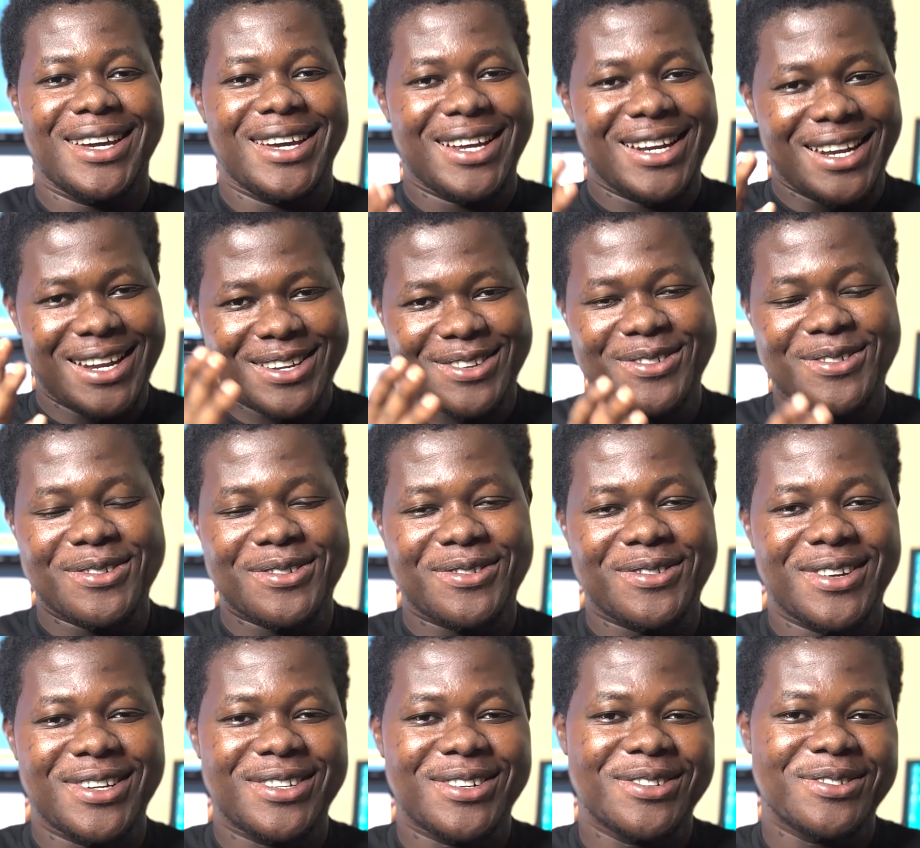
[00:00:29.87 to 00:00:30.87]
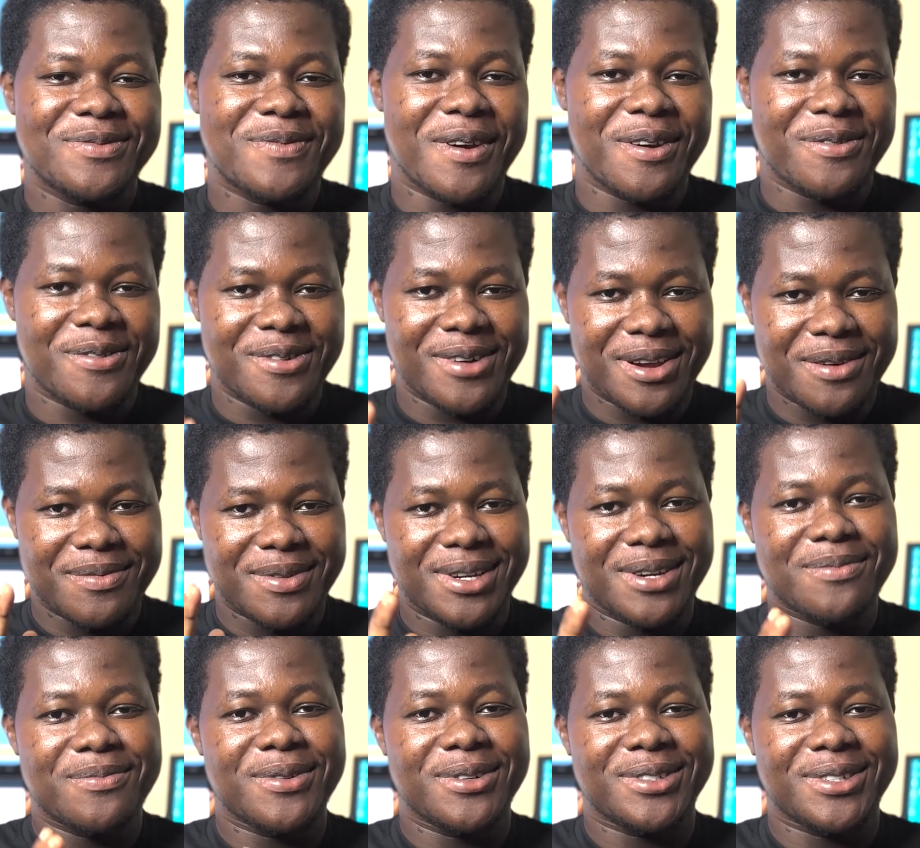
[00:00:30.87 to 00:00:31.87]
Let's go straight onto my phone. Let me
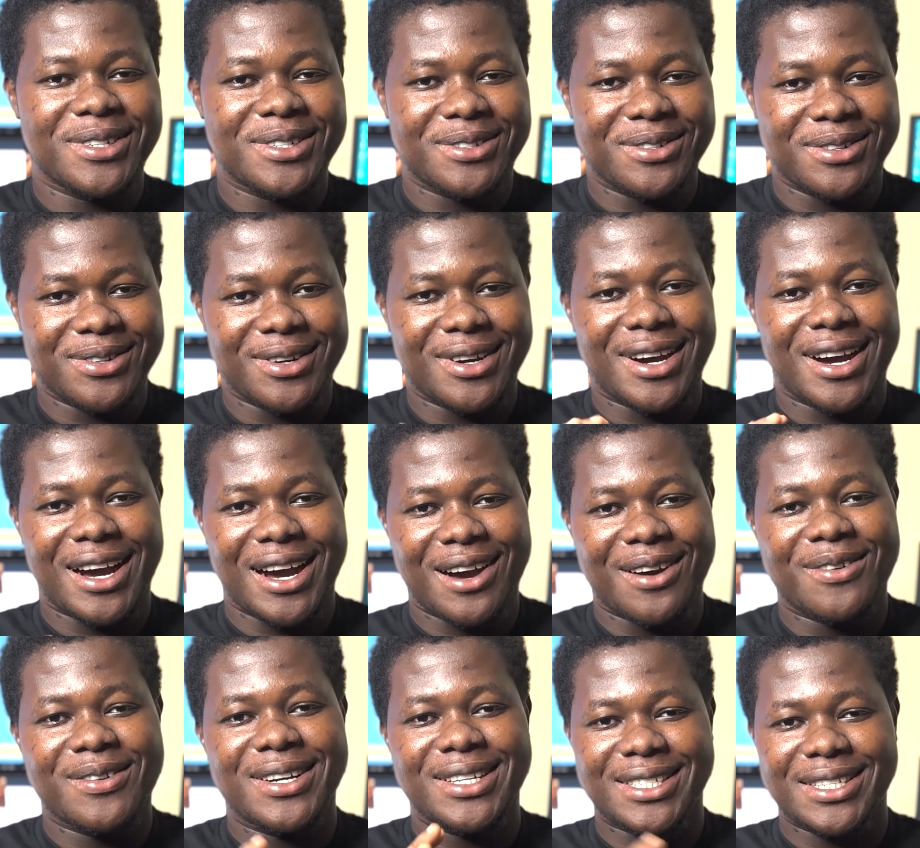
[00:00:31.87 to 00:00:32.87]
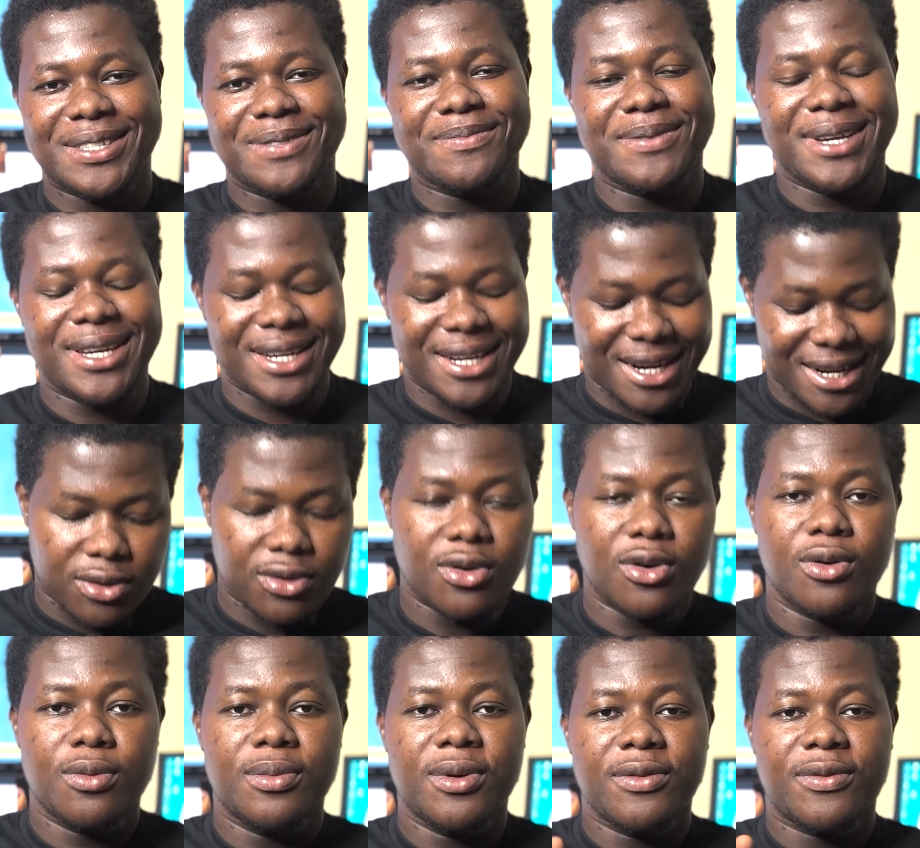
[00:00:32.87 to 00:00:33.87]
demonstrate to you how it is being done.
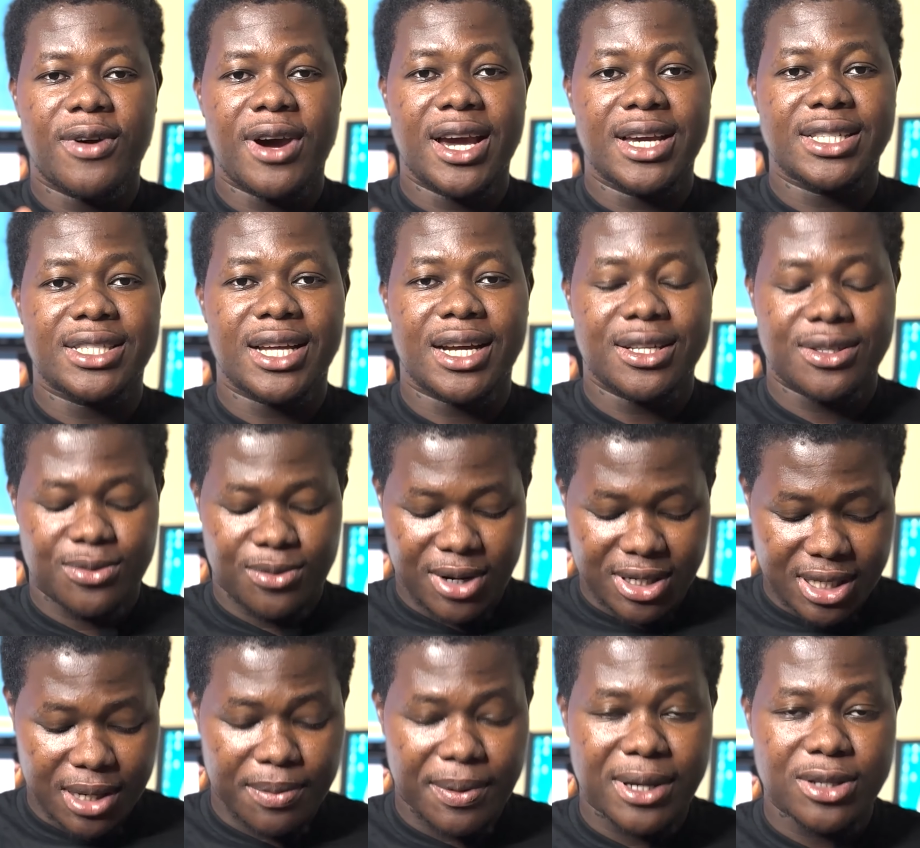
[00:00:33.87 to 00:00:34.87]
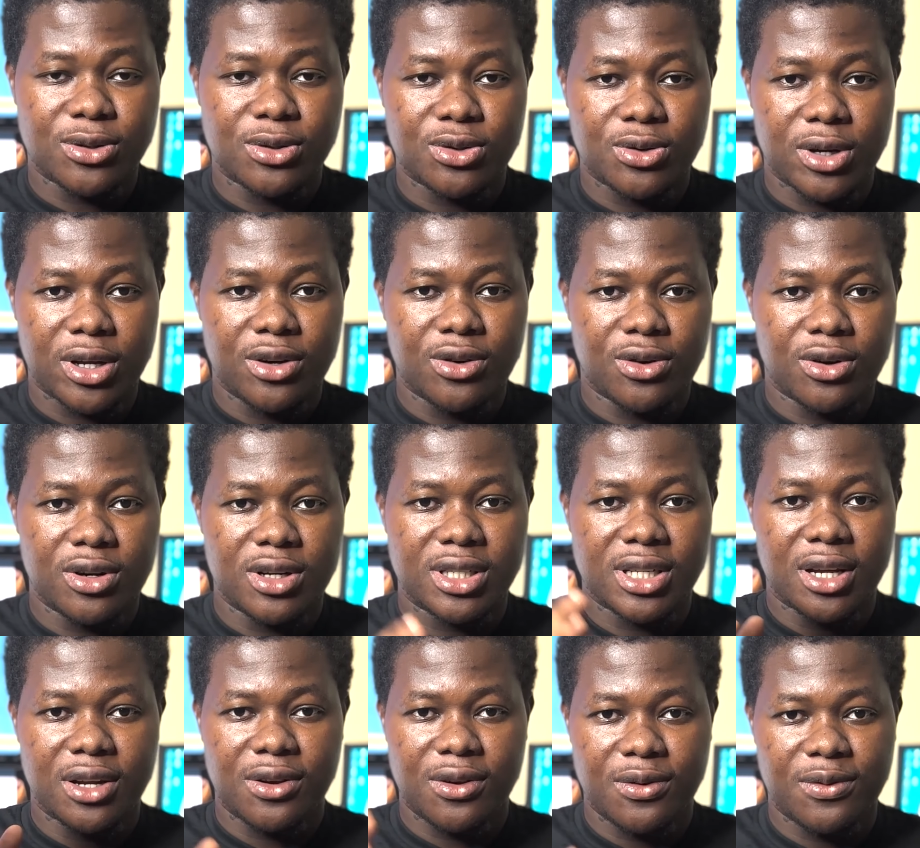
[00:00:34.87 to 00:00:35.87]
So before I start, WhatsApp has also introduced
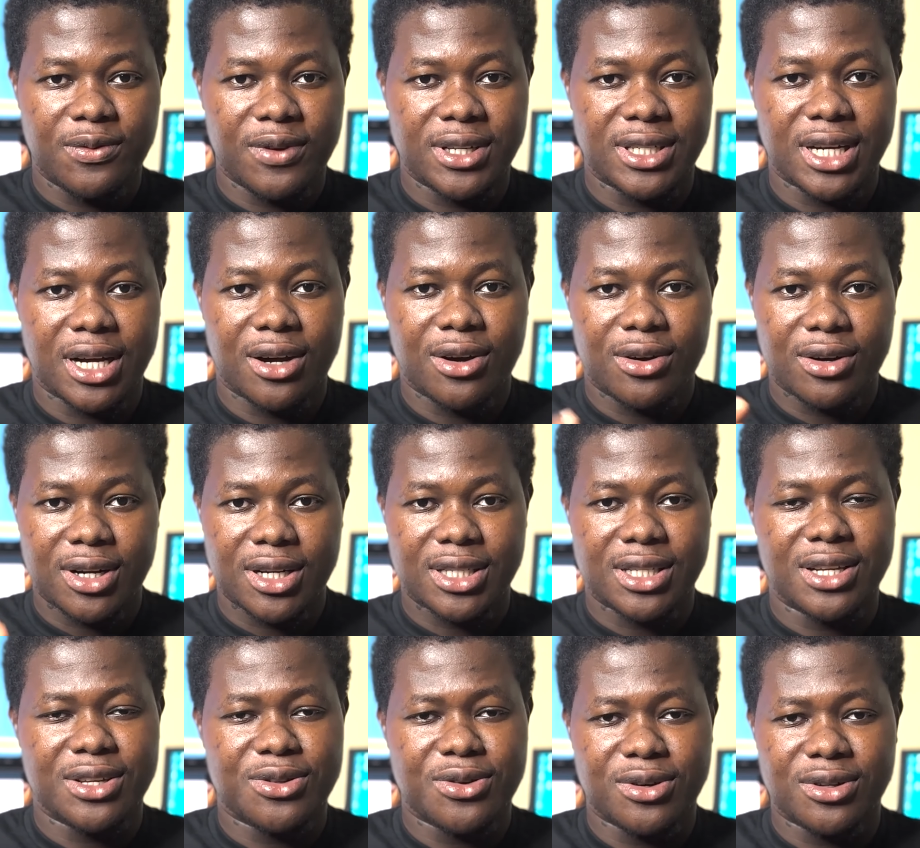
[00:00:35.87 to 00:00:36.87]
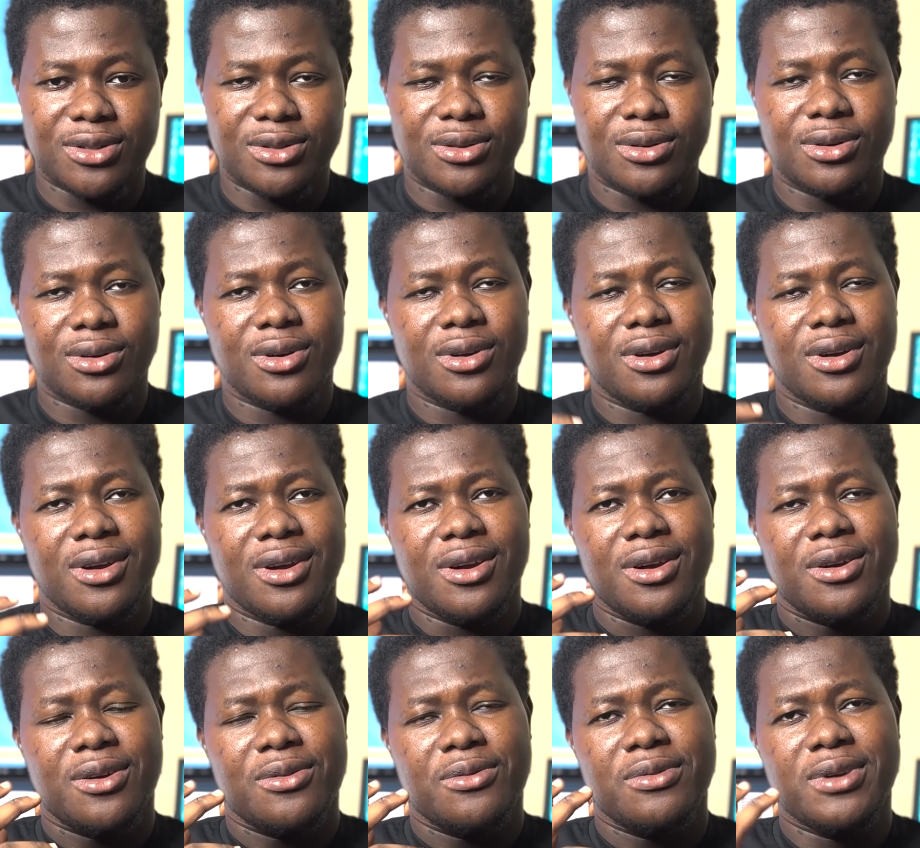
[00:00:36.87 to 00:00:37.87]
a new feature on the status,
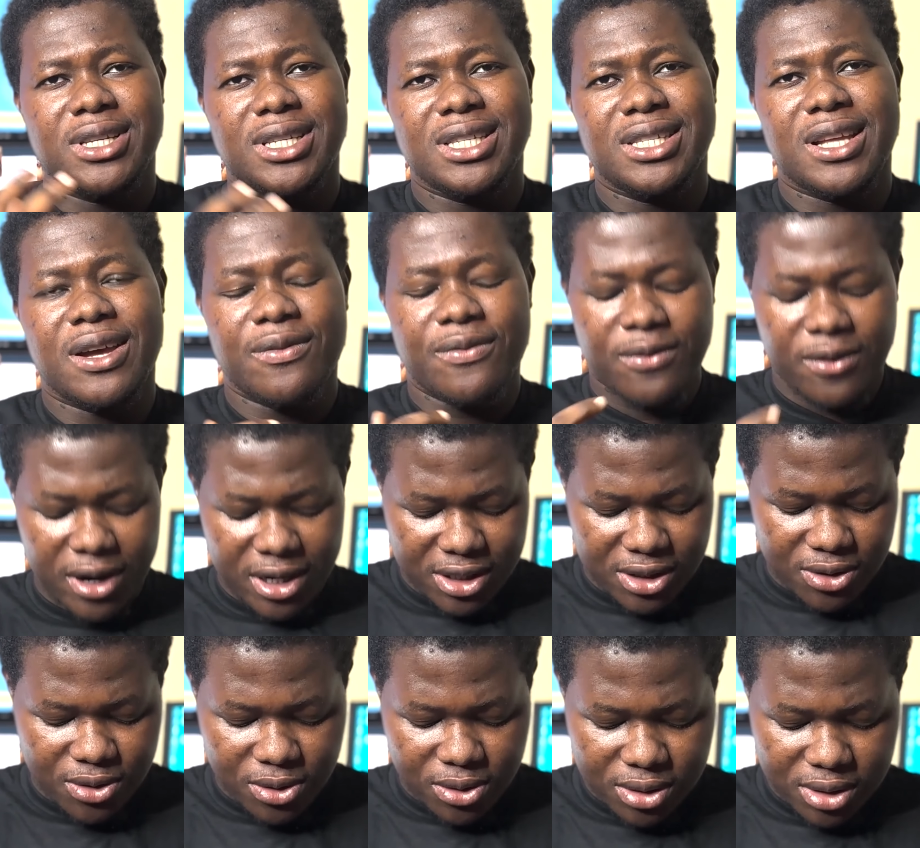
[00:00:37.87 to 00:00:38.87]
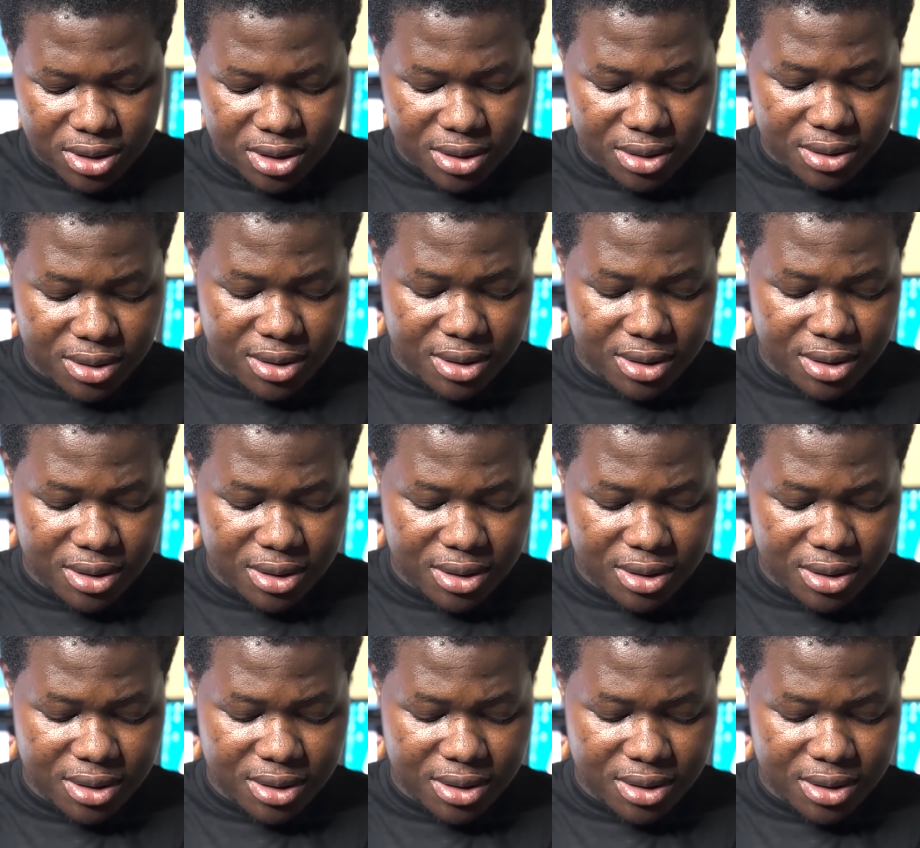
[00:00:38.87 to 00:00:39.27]
which is the voice note.